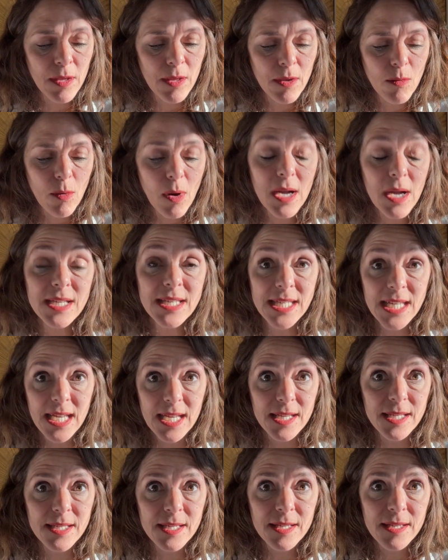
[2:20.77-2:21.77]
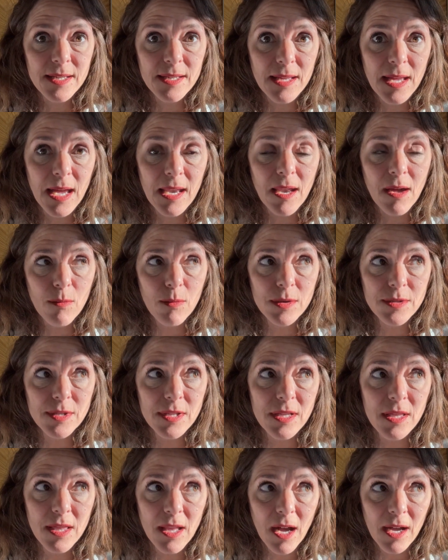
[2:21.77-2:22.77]
What I did, and I was
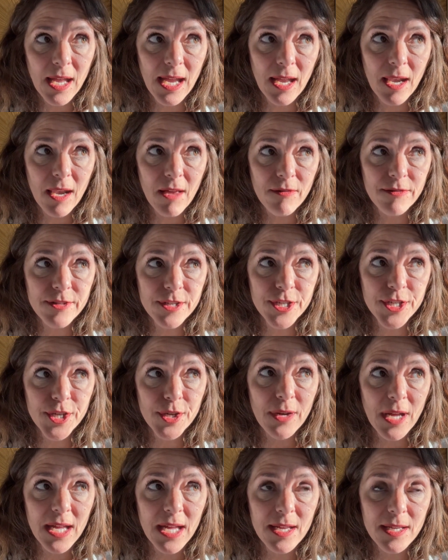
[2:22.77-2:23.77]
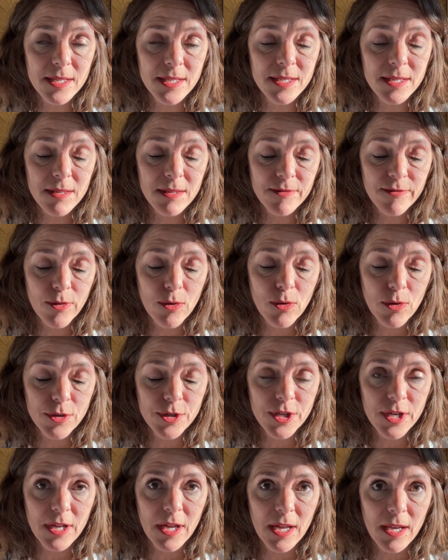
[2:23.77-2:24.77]
lucky enough to do it,
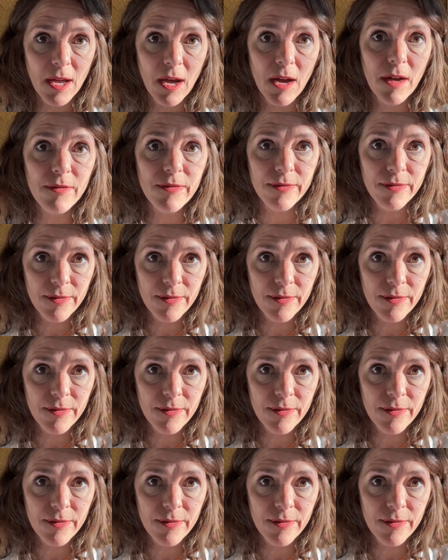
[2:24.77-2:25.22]
fortunate enough,